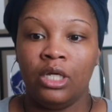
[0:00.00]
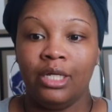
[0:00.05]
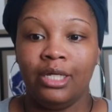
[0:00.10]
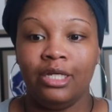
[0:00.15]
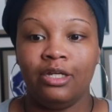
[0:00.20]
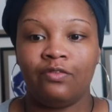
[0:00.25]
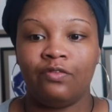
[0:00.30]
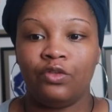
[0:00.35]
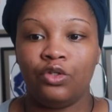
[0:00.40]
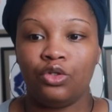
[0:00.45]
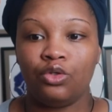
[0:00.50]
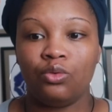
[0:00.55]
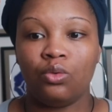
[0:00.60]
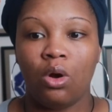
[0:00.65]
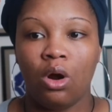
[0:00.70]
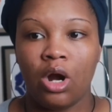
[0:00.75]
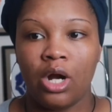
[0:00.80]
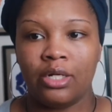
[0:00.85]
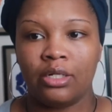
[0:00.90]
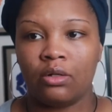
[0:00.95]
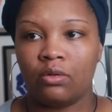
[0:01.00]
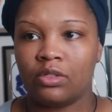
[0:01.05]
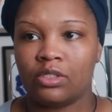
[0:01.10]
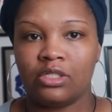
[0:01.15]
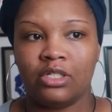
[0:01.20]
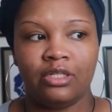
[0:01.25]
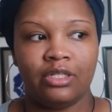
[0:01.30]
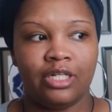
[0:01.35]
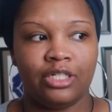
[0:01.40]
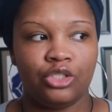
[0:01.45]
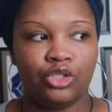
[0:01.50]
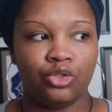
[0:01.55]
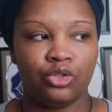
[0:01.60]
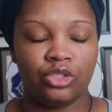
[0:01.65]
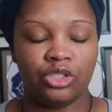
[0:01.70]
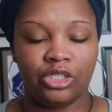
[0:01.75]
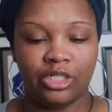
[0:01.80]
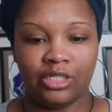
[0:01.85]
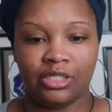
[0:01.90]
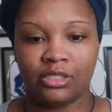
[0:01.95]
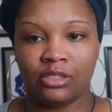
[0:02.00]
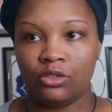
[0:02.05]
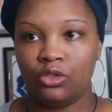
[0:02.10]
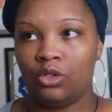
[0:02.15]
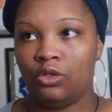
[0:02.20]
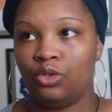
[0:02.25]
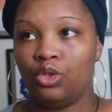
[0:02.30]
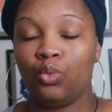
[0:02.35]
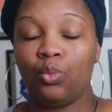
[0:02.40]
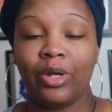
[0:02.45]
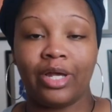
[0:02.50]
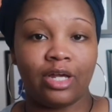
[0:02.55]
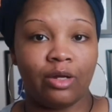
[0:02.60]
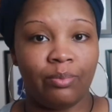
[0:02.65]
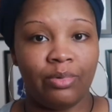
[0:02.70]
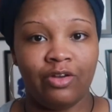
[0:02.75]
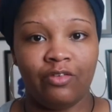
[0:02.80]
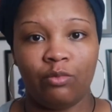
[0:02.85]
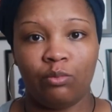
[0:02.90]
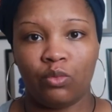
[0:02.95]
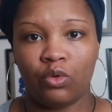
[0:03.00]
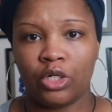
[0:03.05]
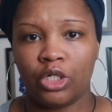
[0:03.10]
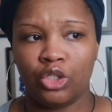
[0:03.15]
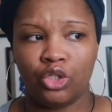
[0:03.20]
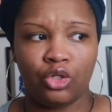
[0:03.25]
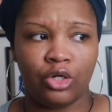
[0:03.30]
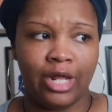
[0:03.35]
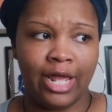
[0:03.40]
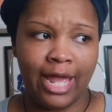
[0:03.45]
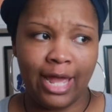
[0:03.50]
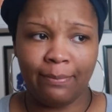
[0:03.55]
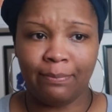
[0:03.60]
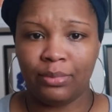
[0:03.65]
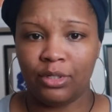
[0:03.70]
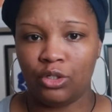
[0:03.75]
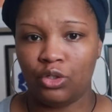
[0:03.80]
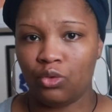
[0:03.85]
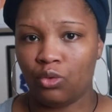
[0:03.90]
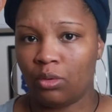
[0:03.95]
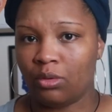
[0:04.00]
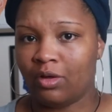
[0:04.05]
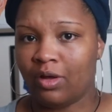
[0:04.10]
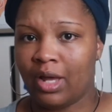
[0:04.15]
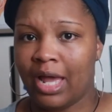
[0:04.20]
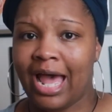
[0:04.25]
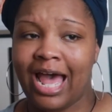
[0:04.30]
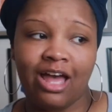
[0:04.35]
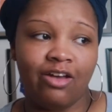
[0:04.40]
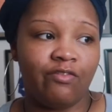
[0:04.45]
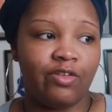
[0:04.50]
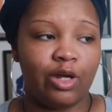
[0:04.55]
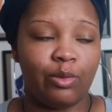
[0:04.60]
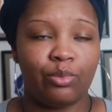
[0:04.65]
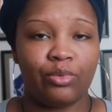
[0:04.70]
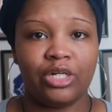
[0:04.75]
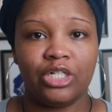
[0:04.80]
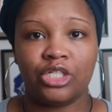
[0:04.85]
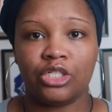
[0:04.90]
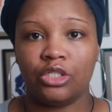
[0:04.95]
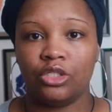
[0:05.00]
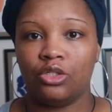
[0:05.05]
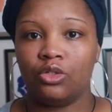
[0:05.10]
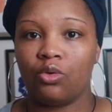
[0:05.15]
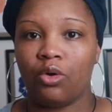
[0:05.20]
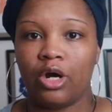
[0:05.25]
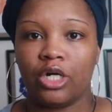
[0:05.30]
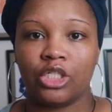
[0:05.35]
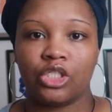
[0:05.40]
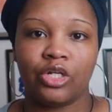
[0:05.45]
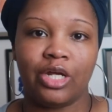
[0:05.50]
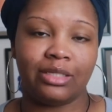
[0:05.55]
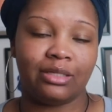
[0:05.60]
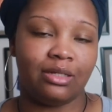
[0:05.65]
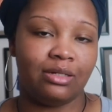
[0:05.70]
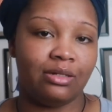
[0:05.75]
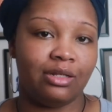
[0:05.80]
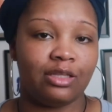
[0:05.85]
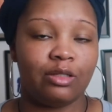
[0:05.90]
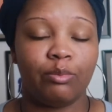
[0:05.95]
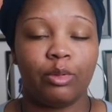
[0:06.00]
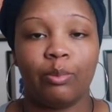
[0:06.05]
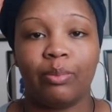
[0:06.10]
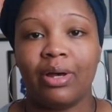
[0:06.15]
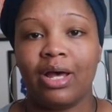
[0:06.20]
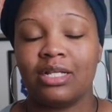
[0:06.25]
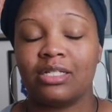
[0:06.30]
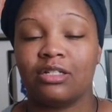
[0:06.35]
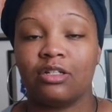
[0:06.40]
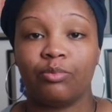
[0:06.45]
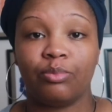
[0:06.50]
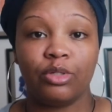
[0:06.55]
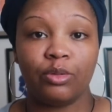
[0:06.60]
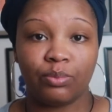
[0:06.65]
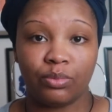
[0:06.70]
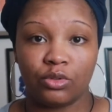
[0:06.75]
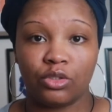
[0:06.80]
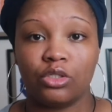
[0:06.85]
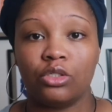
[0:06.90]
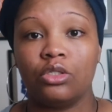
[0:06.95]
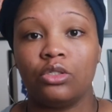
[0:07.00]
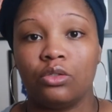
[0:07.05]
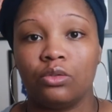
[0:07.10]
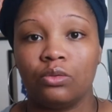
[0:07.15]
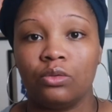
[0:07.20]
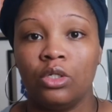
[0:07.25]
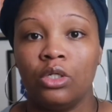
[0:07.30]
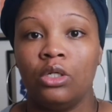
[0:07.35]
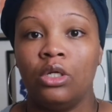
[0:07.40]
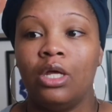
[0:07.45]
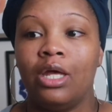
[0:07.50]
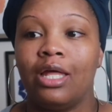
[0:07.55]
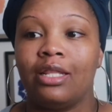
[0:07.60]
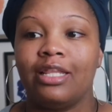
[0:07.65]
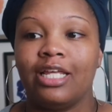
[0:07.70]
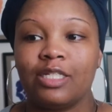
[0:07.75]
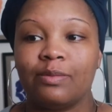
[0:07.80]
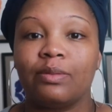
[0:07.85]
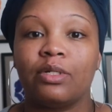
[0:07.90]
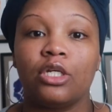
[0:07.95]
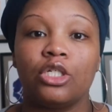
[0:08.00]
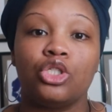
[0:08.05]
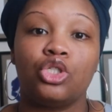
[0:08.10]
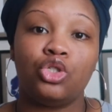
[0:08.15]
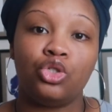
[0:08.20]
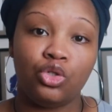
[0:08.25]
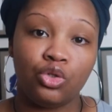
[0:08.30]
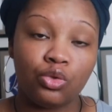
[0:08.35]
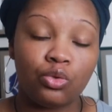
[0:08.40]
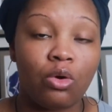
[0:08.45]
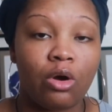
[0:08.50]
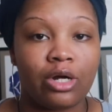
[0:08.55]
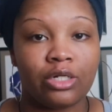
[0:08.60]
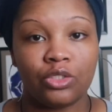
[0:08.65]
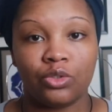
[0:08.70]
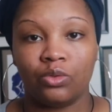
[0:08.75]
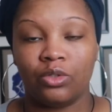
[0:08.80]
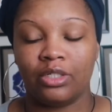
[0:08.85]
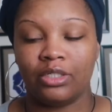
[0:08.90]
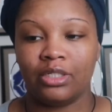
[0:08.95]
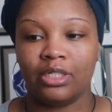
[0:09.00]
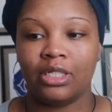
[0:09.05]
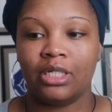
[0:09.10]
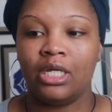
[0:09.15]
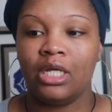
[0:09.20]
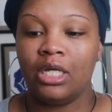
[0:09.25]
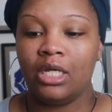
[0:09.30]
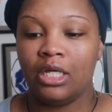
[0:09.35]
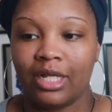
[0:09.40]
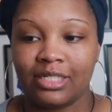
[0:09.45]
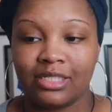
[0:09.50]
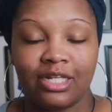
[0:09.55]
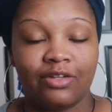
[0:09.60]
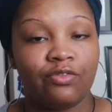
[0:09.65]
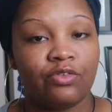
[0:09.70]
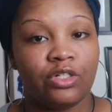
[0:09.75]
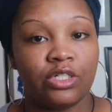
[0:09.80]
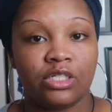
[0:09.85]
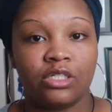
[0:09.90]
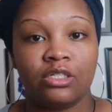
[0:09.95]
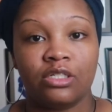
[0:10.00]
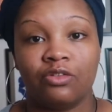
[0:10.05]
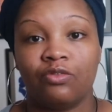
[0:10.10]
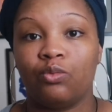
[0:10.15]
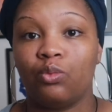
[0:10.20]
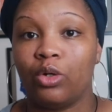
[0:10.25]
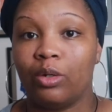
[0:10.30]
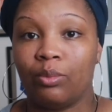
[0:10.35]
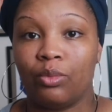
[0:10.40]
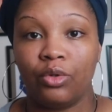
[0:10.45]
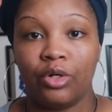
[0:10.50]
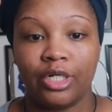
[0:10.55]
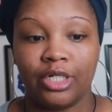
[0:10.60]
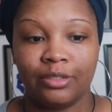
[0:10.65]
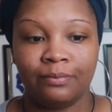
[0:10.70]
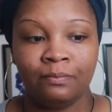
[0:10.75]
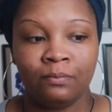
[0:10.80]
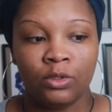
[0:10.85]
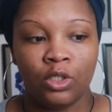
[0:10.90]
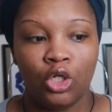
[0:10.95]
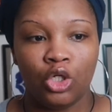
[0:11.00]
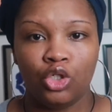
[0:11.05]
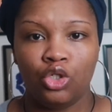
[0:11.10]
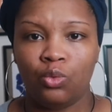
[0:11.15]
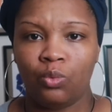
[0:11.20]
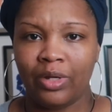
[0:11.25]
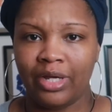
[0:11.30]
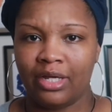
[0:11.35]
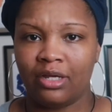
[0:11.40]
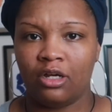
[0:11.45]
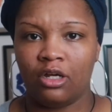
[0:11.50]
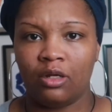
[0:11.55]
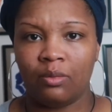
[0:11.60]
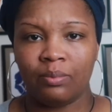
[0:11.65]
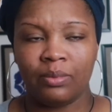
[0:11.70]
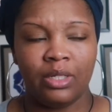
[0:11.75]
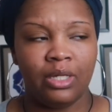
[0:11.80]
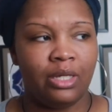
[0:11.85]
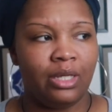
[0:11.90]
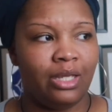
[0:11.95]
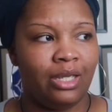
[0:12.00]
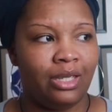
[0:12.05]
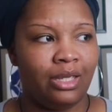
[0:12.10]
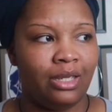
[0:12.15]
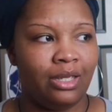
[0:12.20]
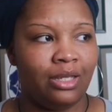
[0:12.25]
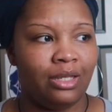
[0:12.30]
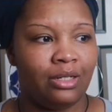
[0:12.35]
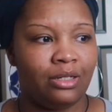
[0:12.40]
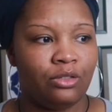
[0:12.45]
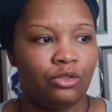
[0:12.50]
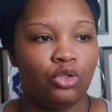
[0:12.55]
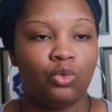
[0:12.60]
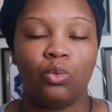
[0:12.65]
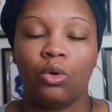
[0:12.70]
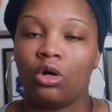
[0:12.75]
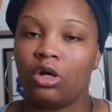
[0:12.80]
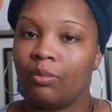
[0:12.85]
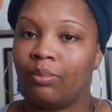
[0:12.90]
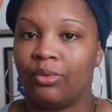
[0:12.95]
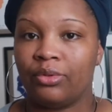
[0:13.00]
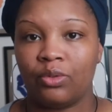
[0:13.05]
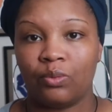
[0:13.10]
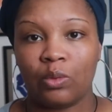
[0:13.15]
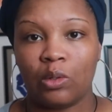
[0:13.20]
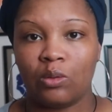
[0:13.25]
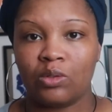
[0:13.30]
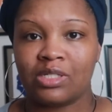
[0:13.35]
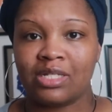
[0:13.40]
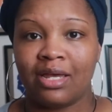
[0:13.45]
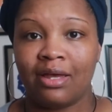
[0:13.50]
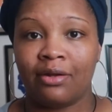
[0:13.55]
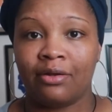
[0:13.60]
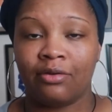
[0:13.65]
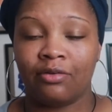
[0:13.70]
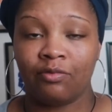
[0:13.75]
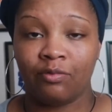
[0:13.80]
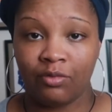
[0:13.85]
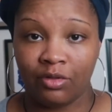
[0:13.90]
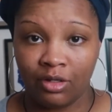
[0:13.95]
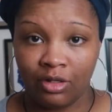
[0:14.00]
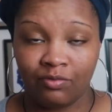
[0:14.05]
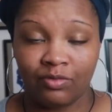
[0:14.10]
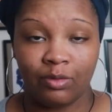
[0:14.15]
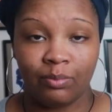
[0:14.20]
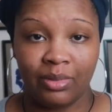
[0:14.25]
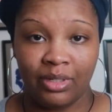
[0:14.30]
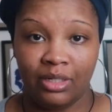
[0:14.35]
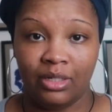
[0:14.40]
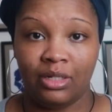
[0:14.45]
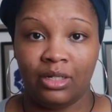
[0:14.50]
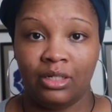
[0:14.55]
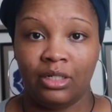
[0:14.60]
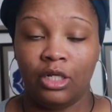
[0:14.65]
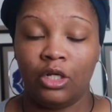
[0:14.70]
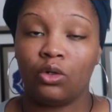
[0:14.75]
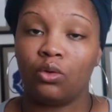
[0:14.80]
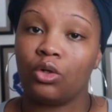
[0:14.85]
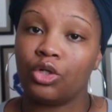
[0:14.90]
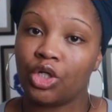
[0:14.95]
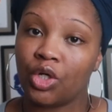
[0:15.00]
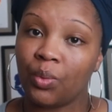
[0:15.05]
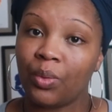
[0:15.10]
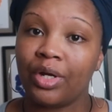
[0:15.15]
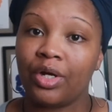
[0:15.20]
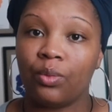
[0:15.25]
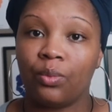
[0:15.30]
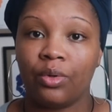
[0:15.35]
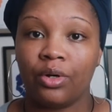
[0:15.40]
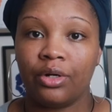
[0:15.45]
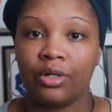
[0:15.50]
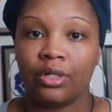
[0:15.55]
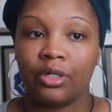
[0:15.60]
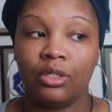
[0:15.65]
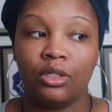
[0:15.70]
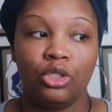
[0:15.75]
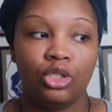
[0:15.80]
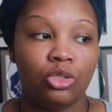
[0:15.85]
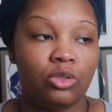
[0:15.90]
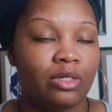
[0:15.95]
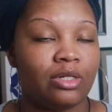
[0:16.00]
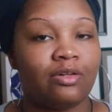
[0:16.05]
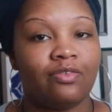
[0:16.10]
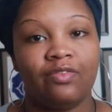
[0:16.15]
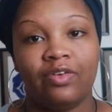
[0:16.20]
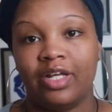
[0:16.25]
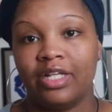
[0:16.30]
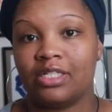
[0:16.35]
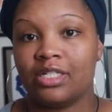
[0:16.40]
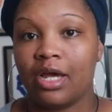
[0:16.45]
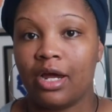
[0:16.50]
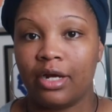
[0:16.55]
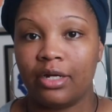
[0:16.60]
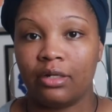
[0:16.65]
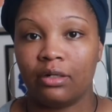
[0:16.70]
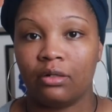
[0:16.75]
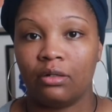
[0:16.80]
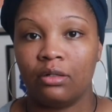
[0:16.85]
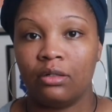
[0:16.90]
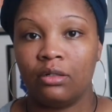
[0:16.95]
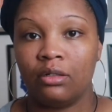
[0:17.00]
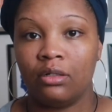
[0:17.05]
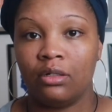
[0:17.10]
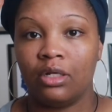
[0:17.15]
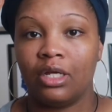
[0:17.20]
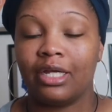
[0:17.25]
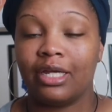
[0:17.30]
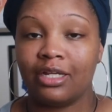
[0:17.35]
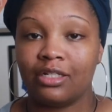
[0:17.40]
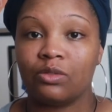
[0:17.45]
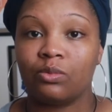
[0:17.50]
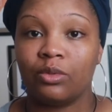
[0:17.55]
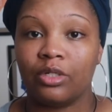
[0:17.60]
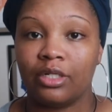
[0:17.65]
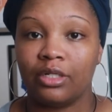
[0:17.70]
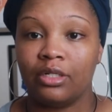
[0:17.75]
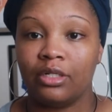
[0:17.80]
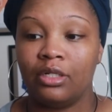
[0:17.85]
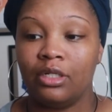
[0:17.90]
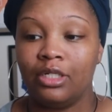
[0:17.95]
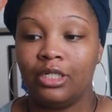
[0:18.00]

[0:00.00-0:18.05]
If you are noticing that you wake up every morning, you're happy, you're on a high vibration, you are attracting nothing but positive people to you, that's because you are doing it. Like, say for instance, if one morning you wake up and you woke up on the wrong side of the bed, and on your way to work you get a flat tire, guess what?